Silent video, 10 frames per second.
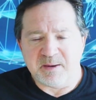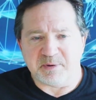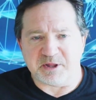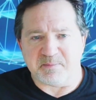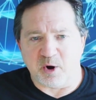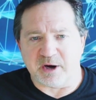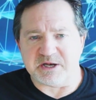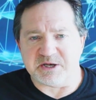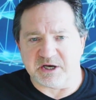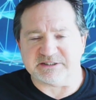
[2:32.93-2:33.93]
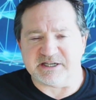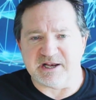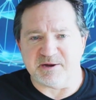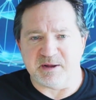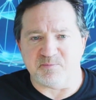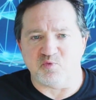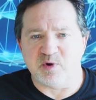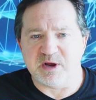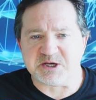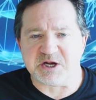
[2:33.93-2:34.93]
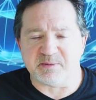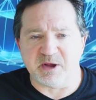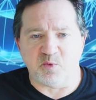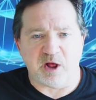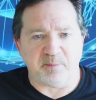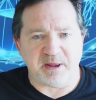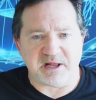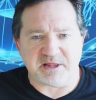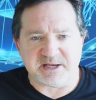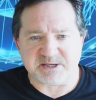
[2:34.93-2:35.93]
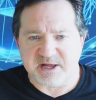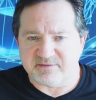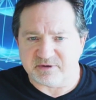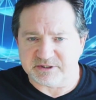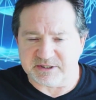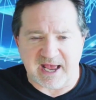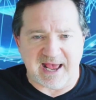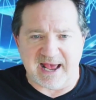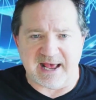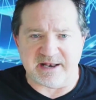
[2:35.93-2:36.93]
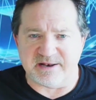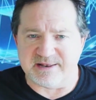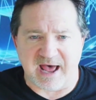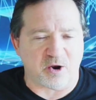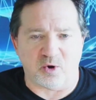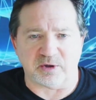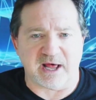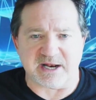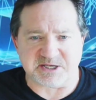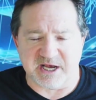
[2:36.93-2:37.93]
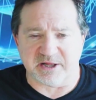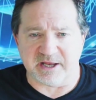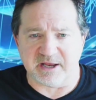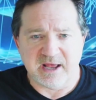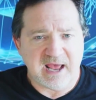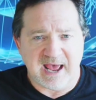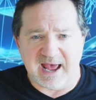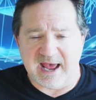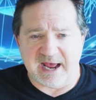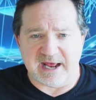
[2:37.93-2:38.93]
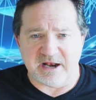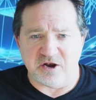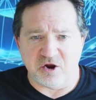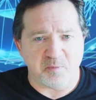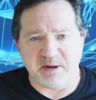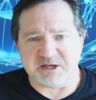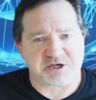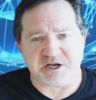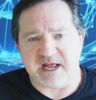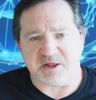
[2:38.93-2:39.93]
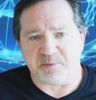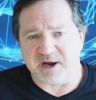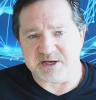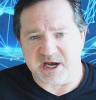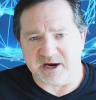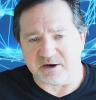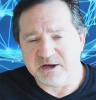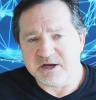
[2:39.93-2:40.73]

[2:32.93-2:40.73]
but the market does seem to be reasonably well bid at these levels, and not a whole lot of selling and no bids to take the price higher.